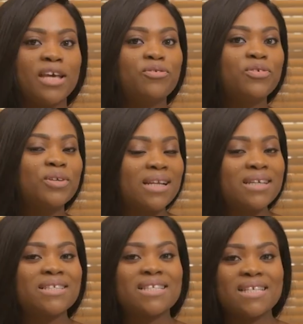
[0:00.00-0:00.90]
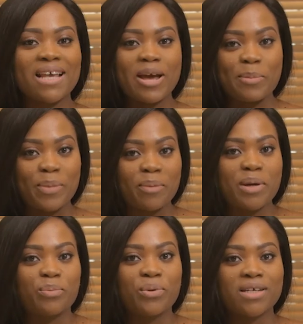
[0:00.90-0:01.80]
If you'd like to see how I make
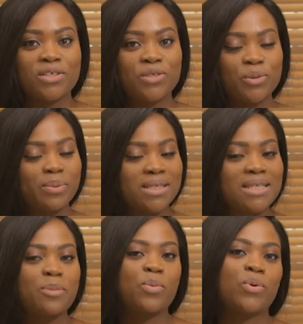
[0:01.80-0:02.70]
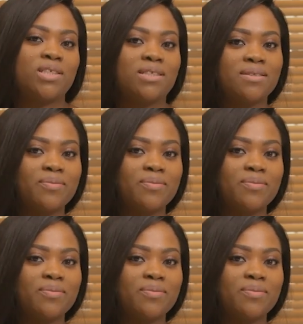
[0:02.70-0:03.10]
my Bukka stew, please keep watching.